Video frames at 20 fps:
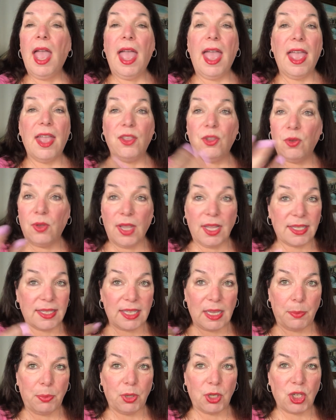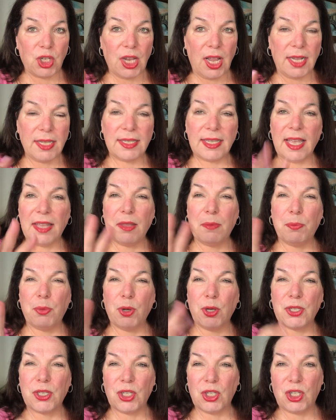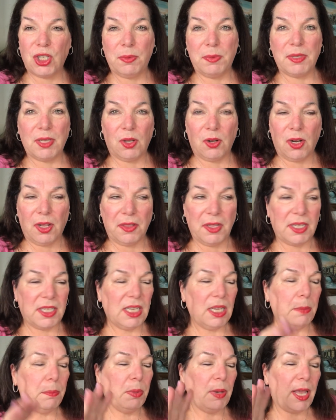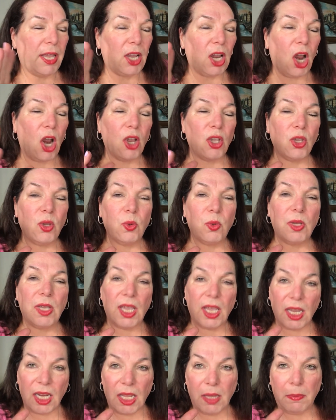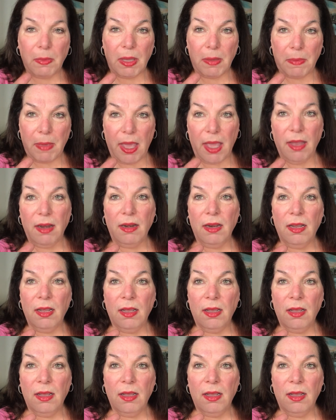and you get separate checks, and the person cheaps out on the tip. Like, are you kidding me, man?